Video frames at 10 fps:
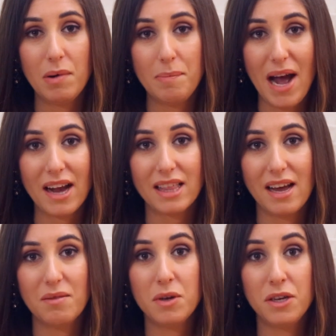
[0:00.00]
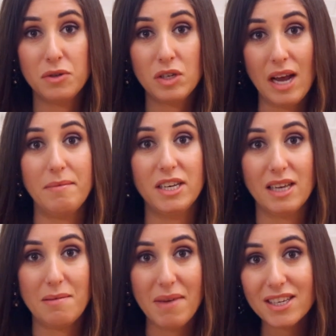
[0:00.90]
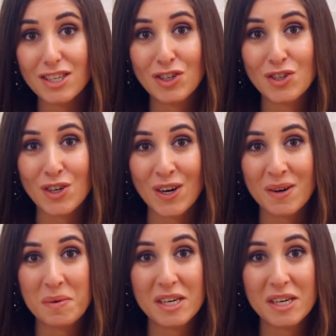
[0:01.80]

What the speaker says: But back then we used MSN Messenger,